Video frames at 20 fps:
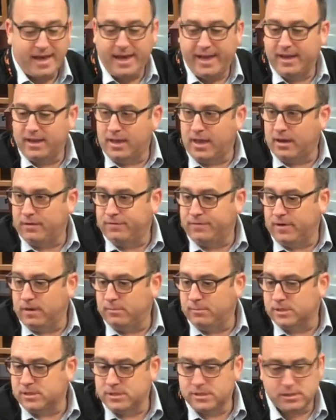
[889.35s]
I had a lot of
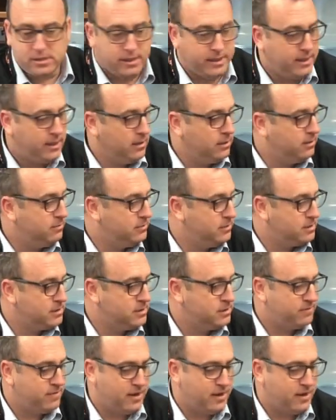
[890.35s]
fun, Mrs. Delaney, Mrs.